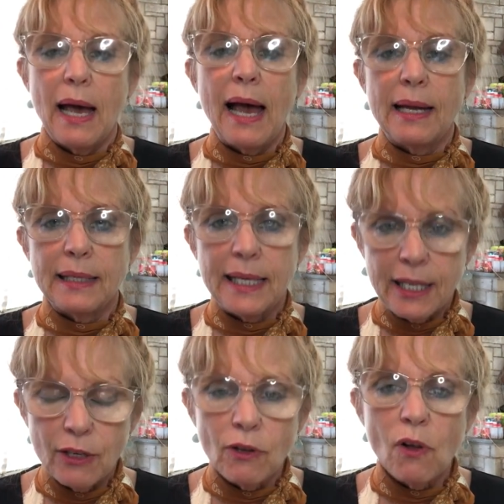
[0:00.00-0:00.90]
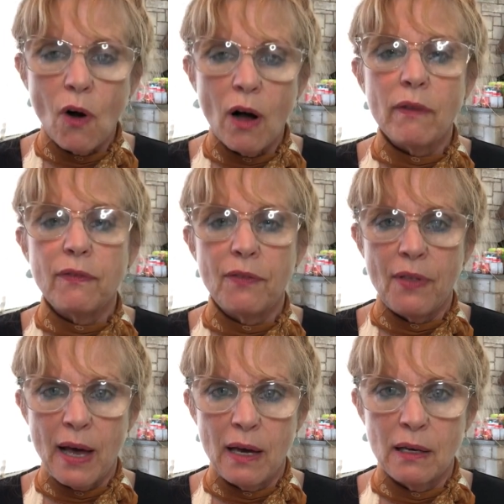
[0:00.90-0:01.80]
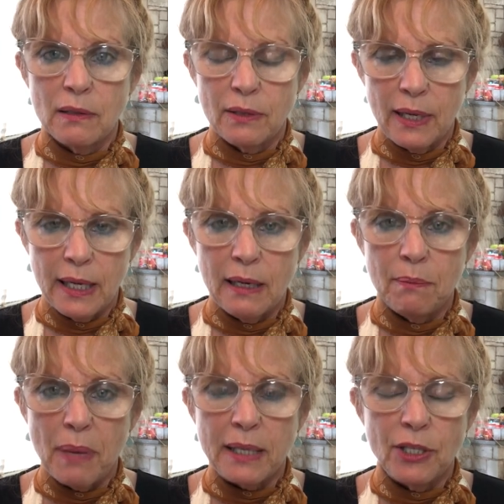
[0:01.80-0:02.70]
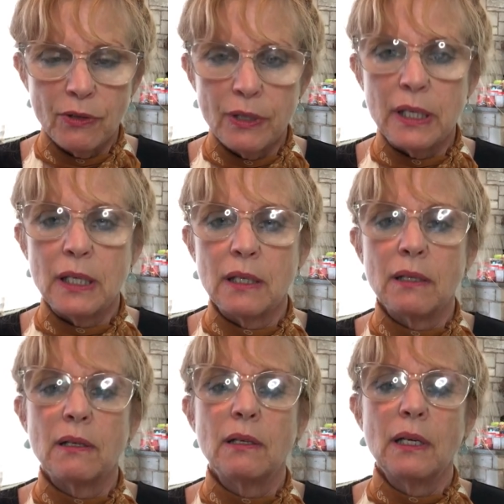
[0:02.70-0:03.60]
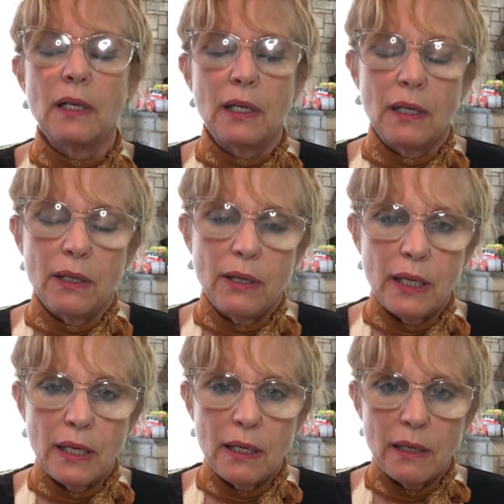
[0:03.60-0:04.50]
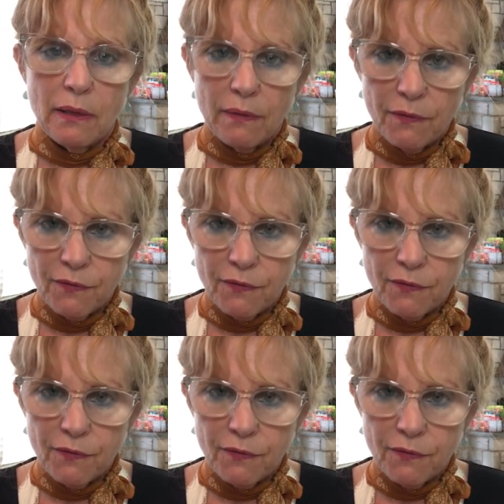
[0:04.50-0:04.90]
and kill off the bacteria, the